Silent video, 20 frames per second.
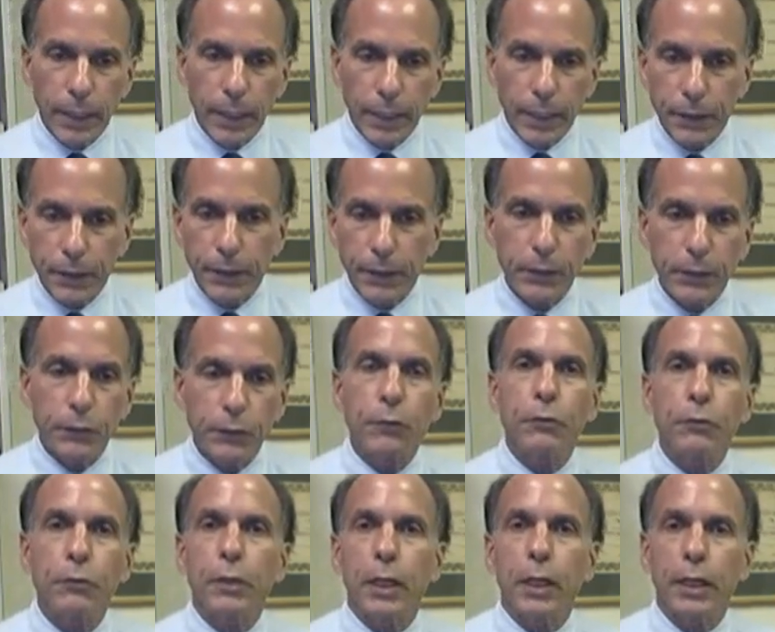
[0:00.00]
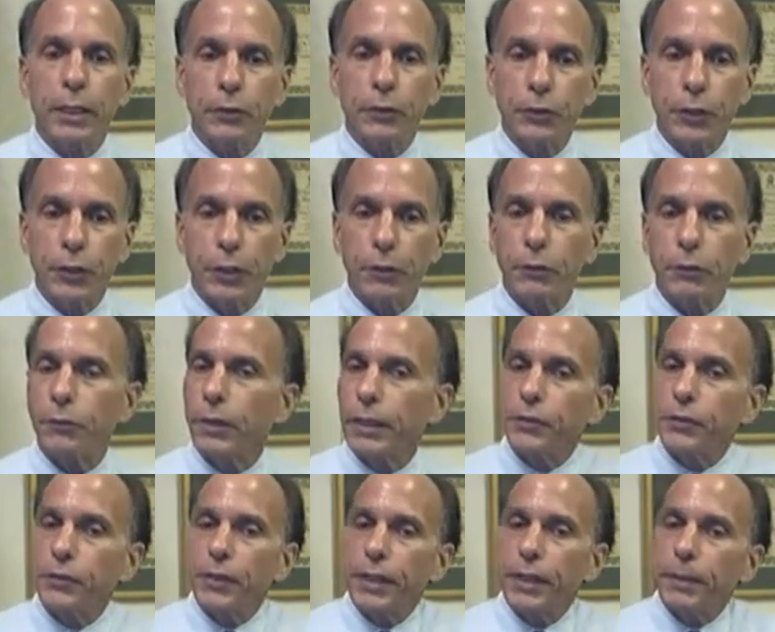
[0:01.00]
And the next two slides shows
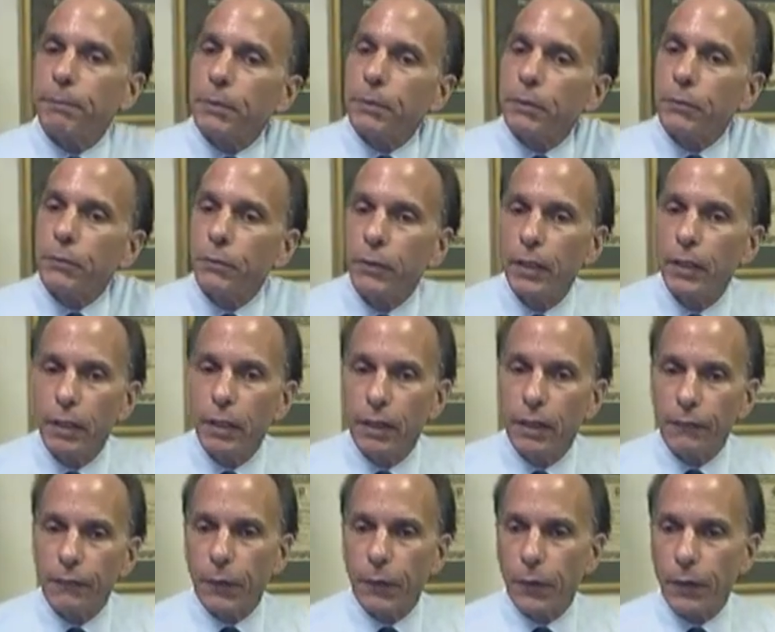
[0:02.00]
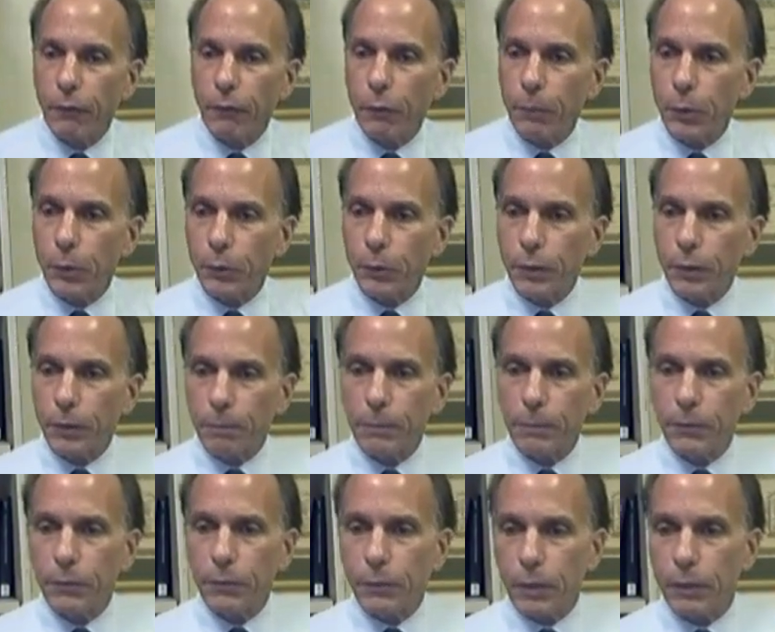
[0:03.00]
examples of a therapeutic
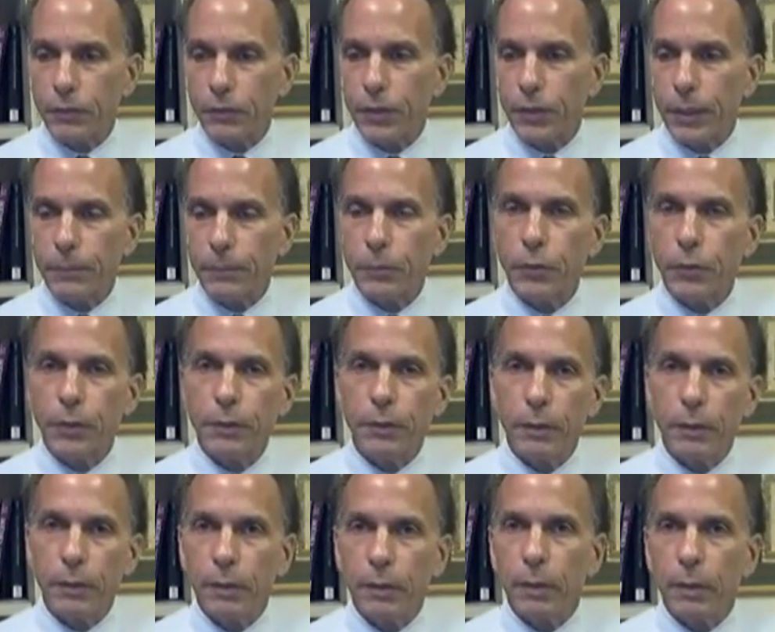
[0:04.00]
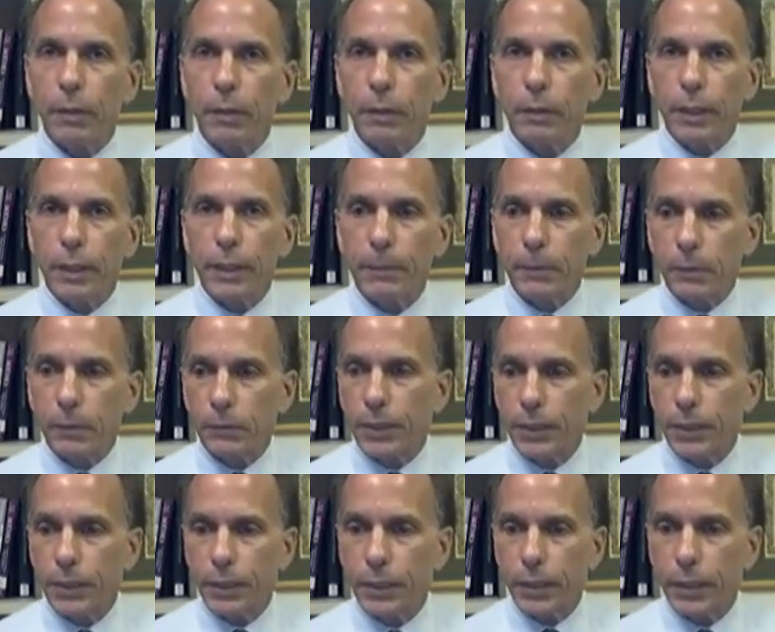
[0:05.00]
misconception labeled
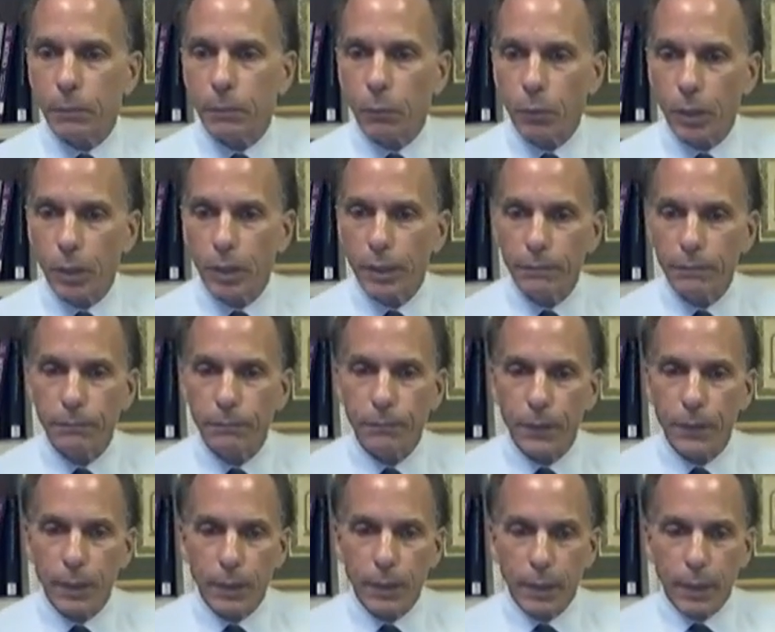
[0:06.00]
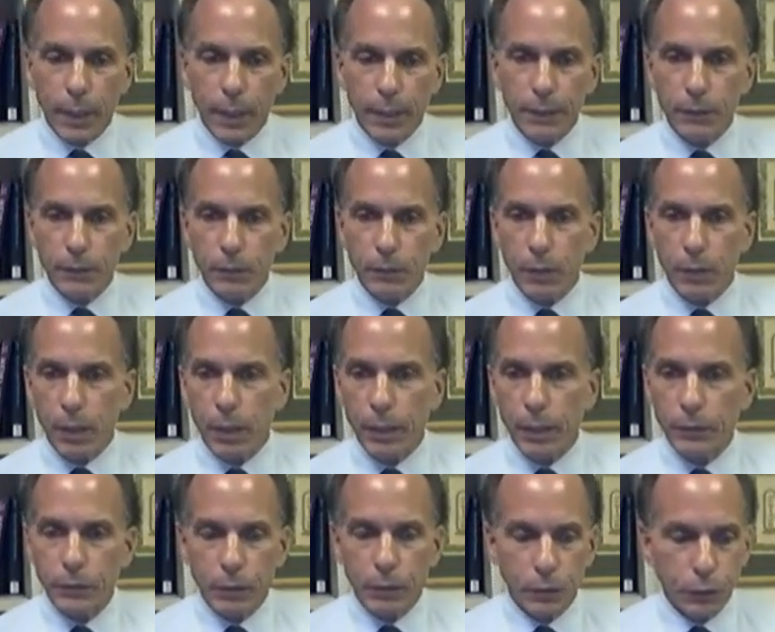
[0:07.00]
TM1, and this
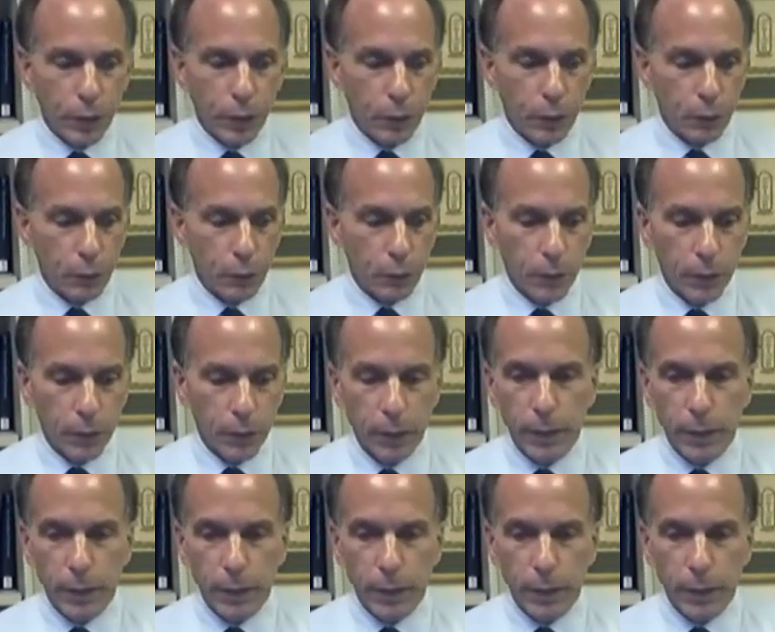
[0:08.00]
slide shows